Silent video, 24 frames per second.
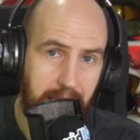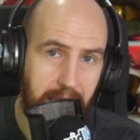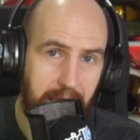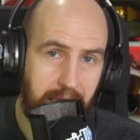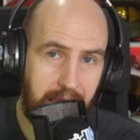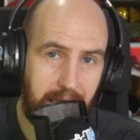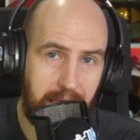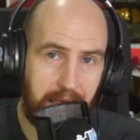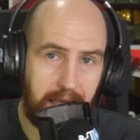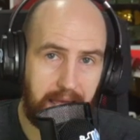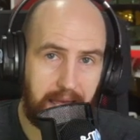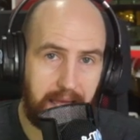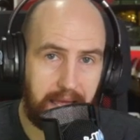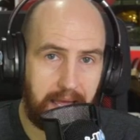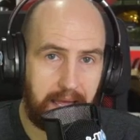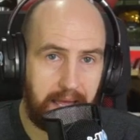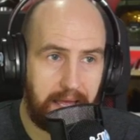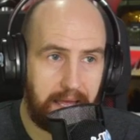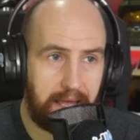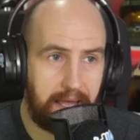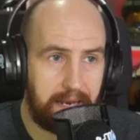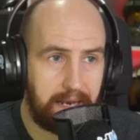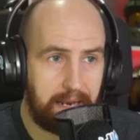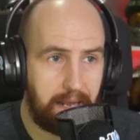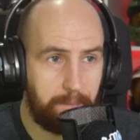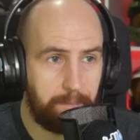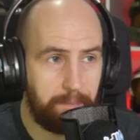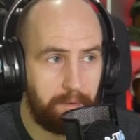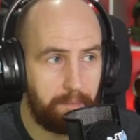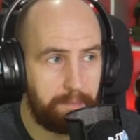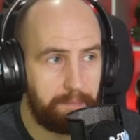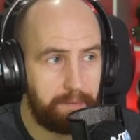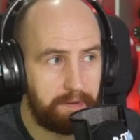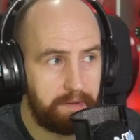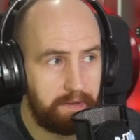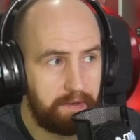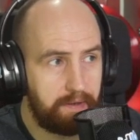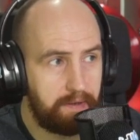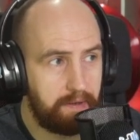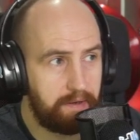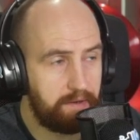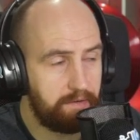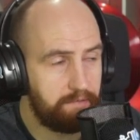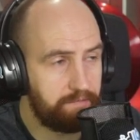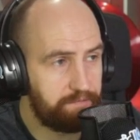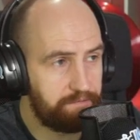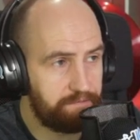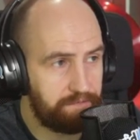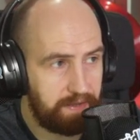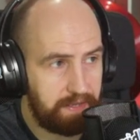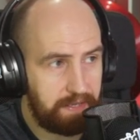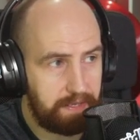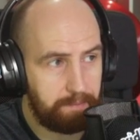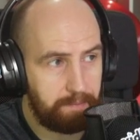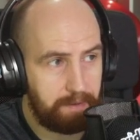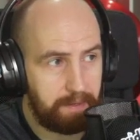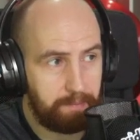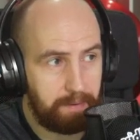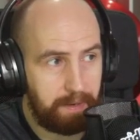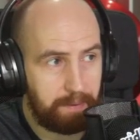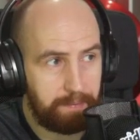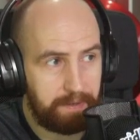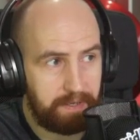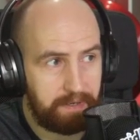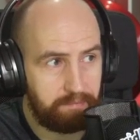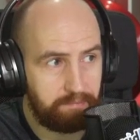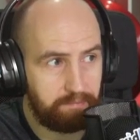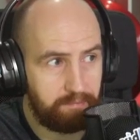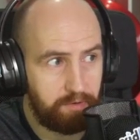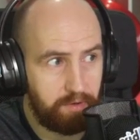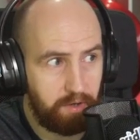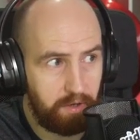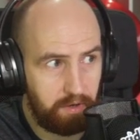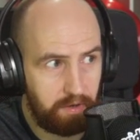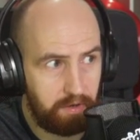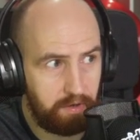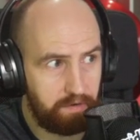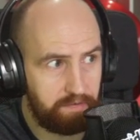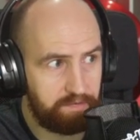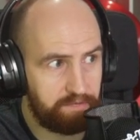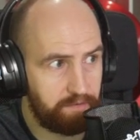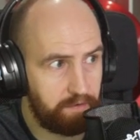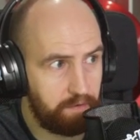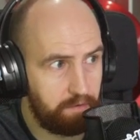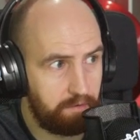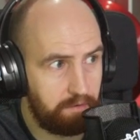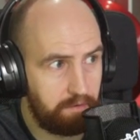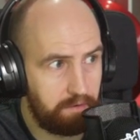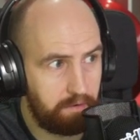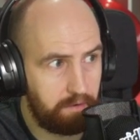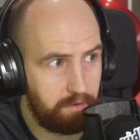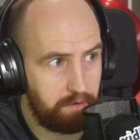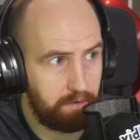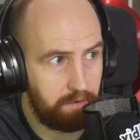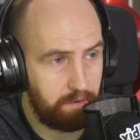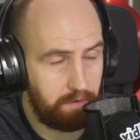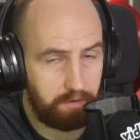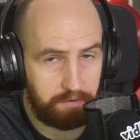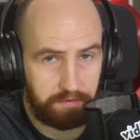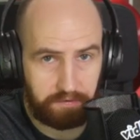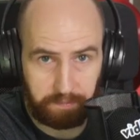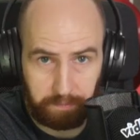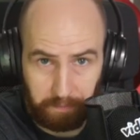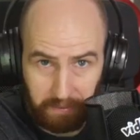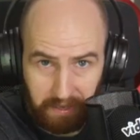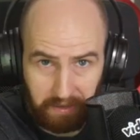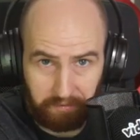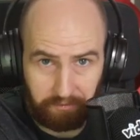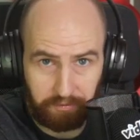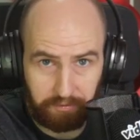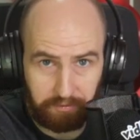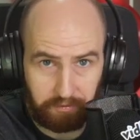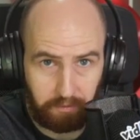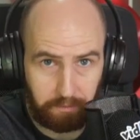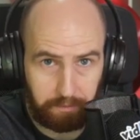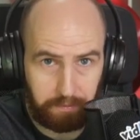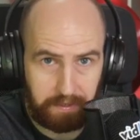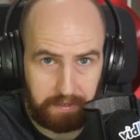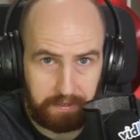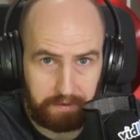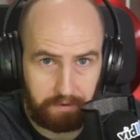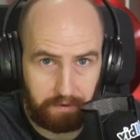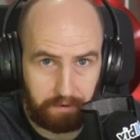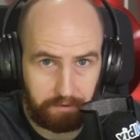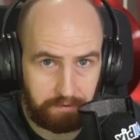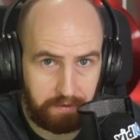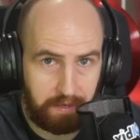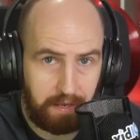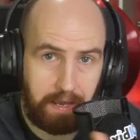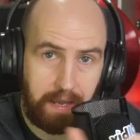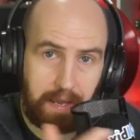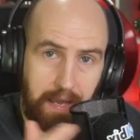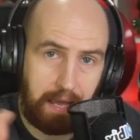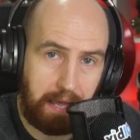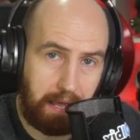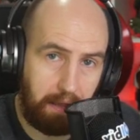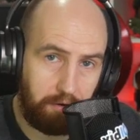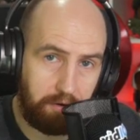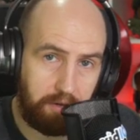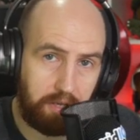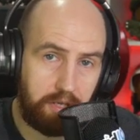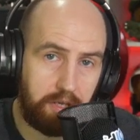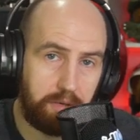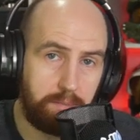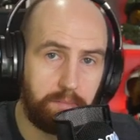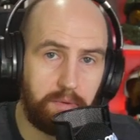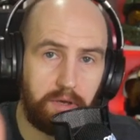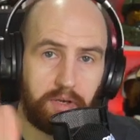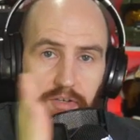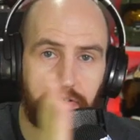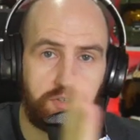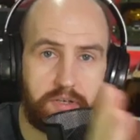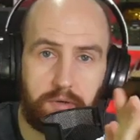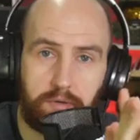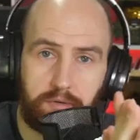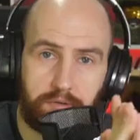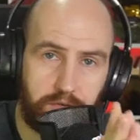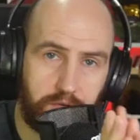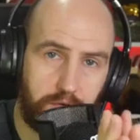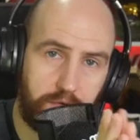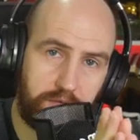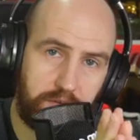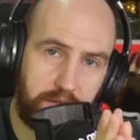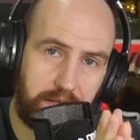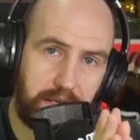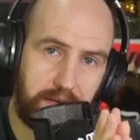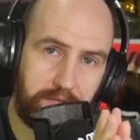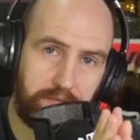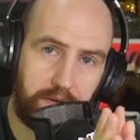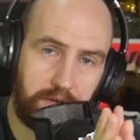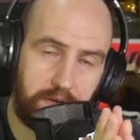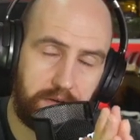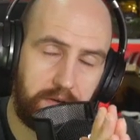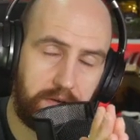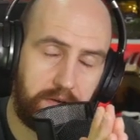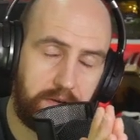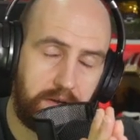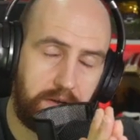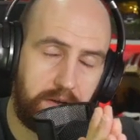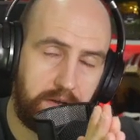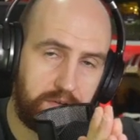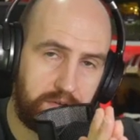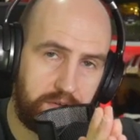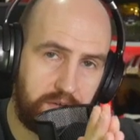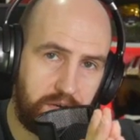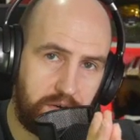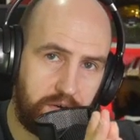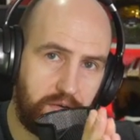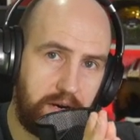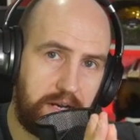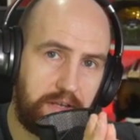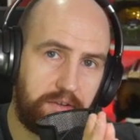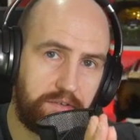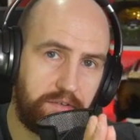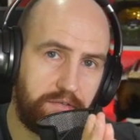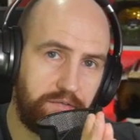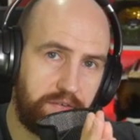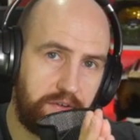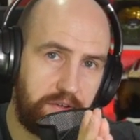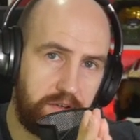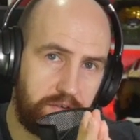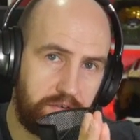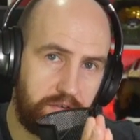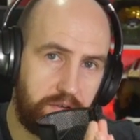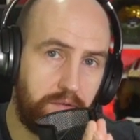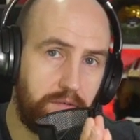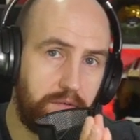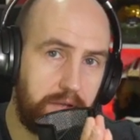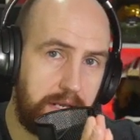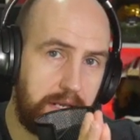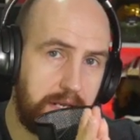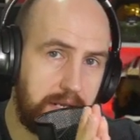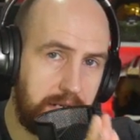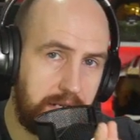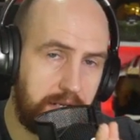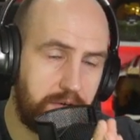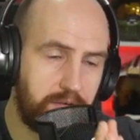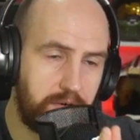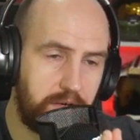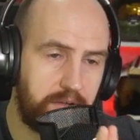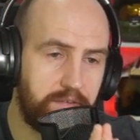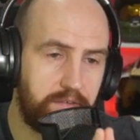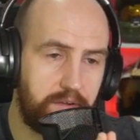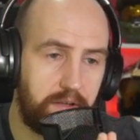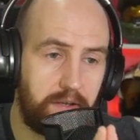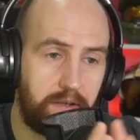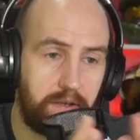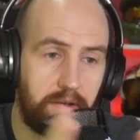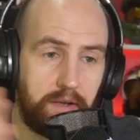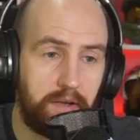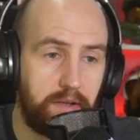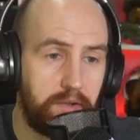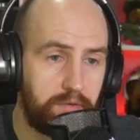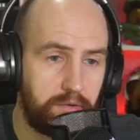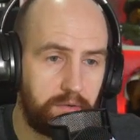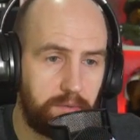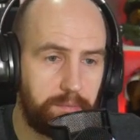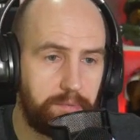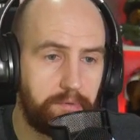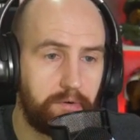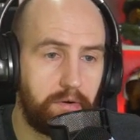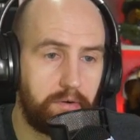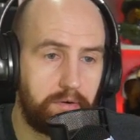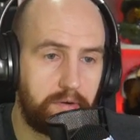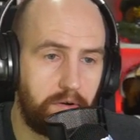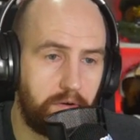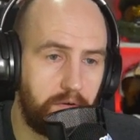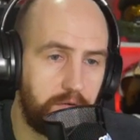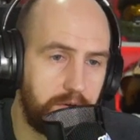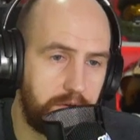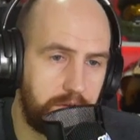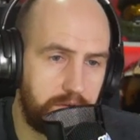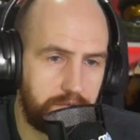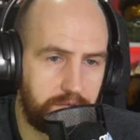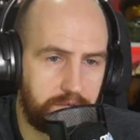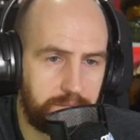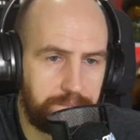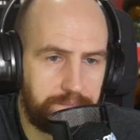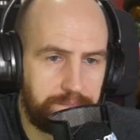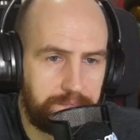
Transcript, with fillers: and a popular theme, and it might be Nerf or Marvel superheroes. How can you merge those two together to create something that's unique and interesting to a broad audience?